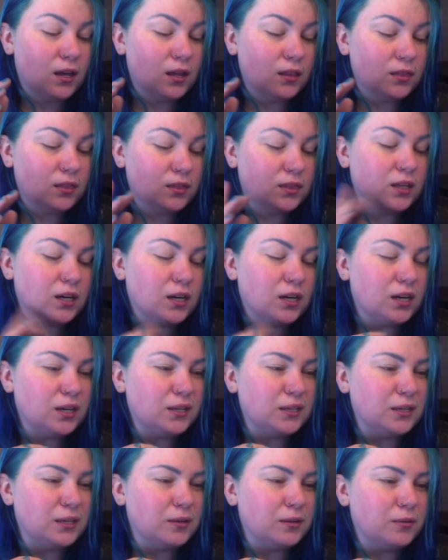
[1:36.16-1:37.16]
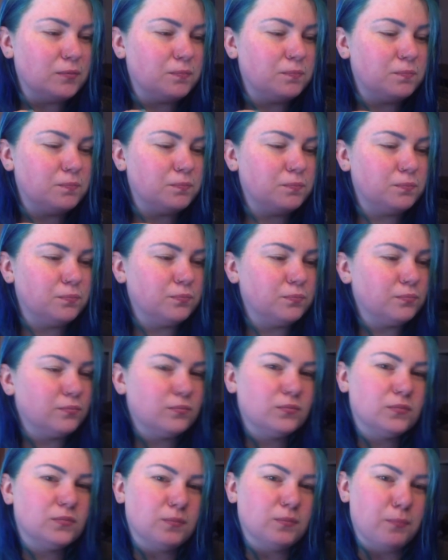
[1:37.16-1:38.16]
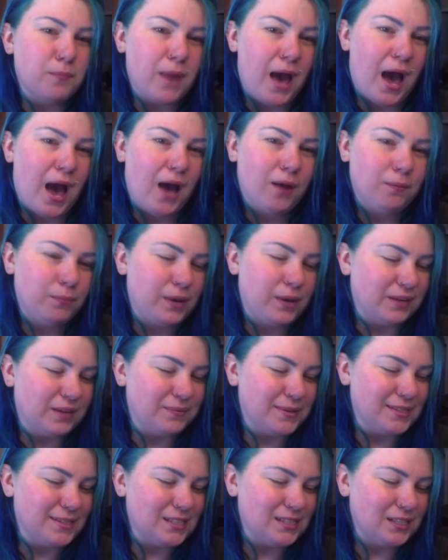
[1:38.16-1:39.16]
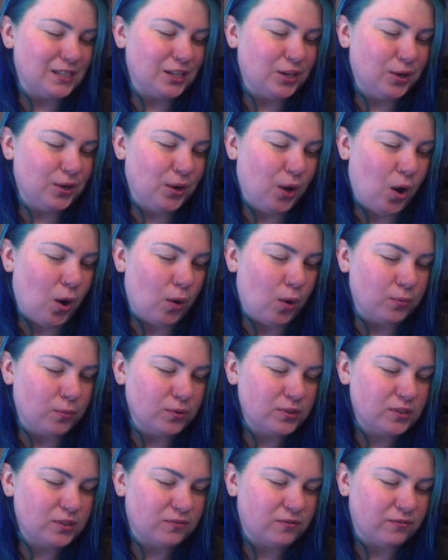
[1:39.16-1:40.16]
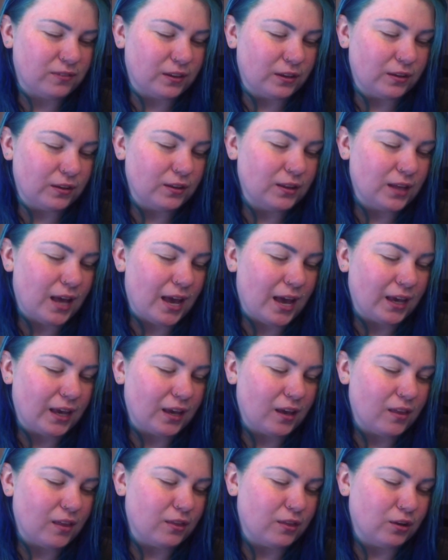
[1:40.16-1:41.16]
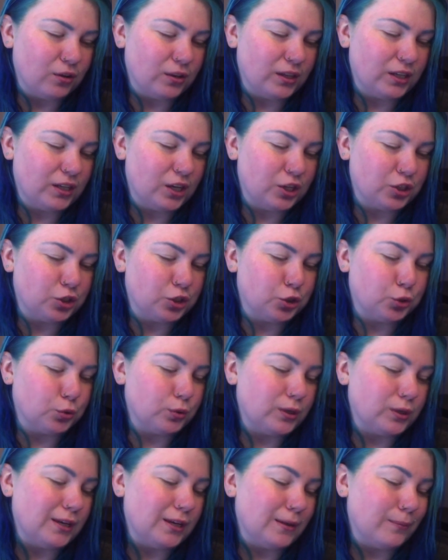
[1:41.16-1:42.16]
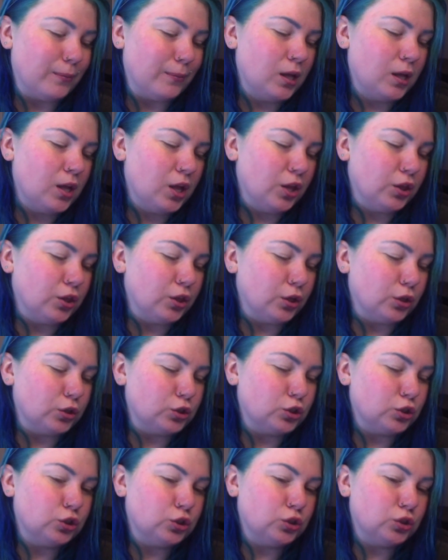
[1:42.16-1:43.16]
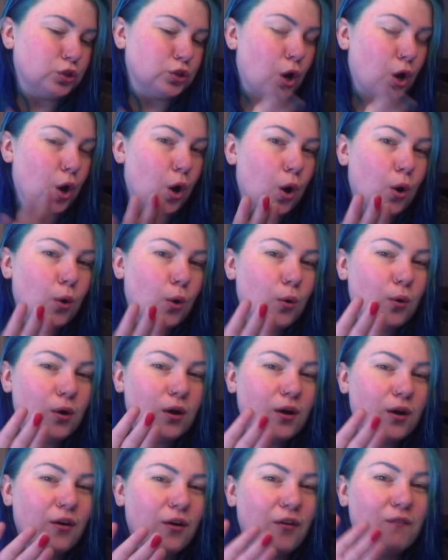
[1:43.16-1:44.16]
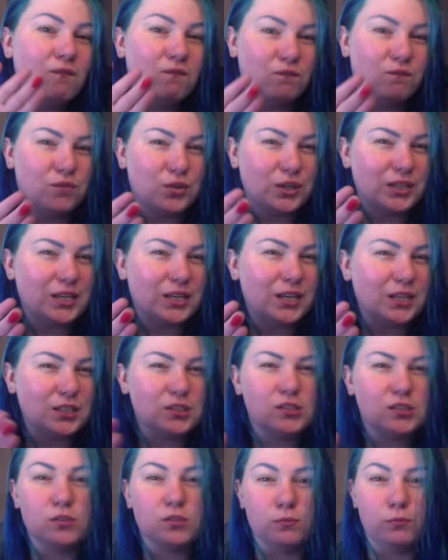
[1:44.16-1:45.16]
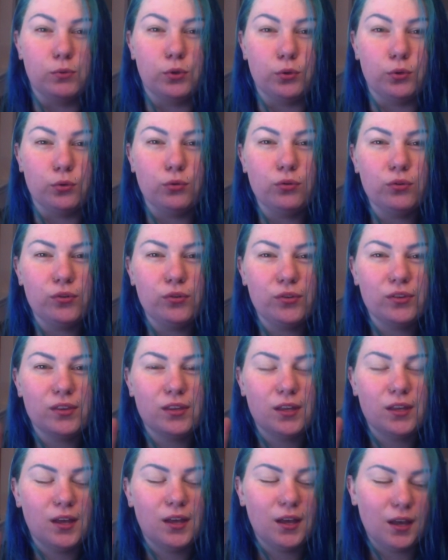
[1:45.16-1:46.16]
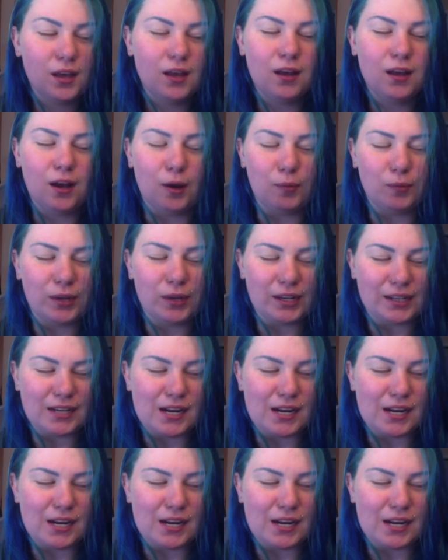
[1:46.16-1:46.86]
the matte pigments in here almost feel like they're like a cream. They're so freaking smooth. I'm like,